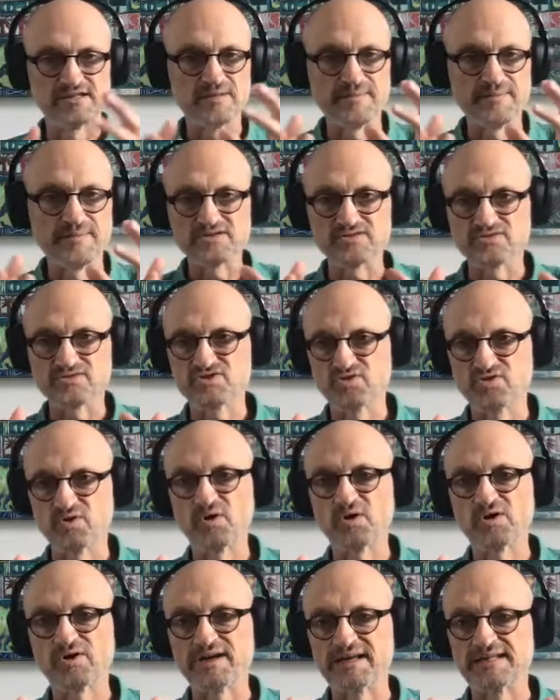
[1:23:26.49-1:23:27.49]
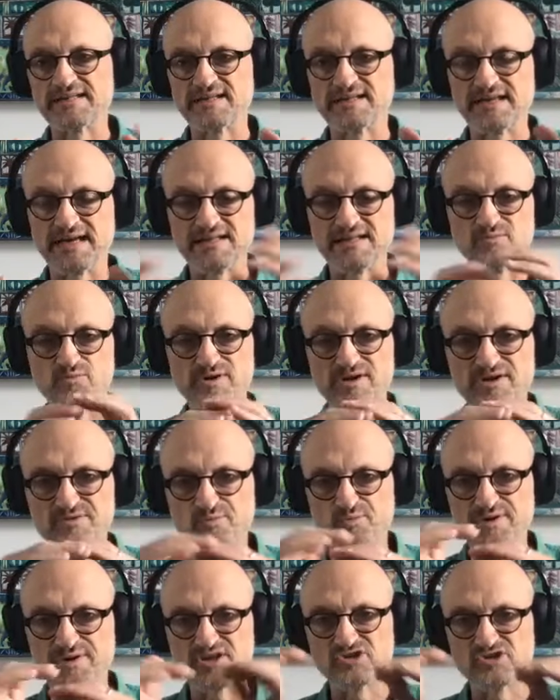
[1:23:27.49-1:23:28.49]
developmental story and, the,
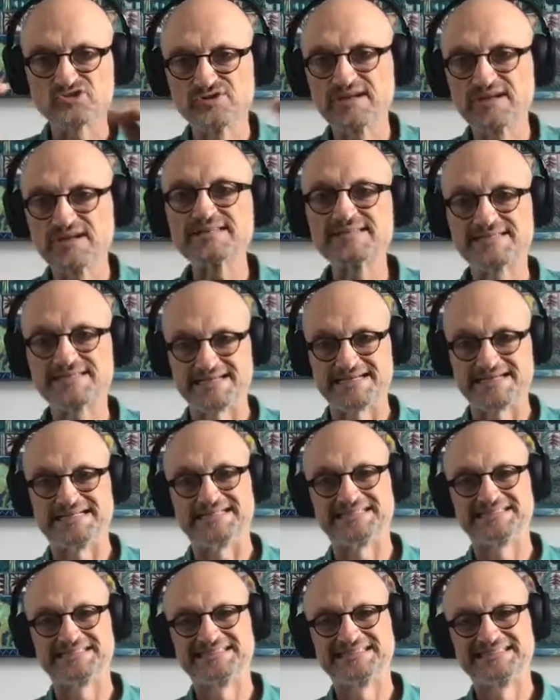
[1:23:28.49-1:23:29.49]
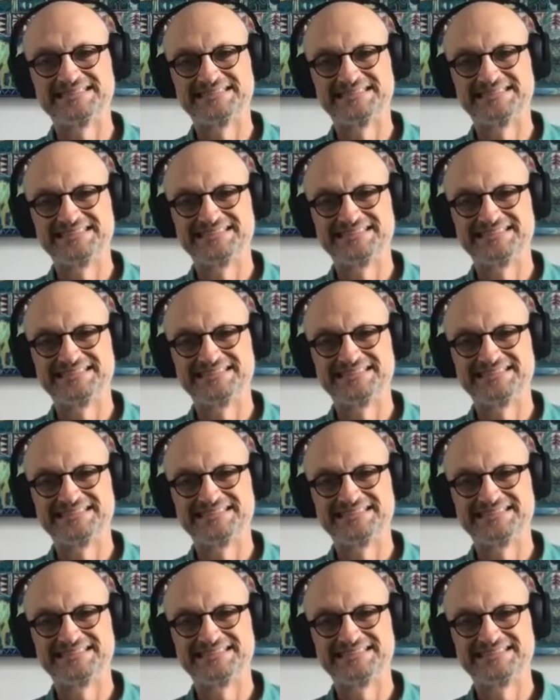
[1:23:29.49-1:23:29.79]
and where, where the triggers are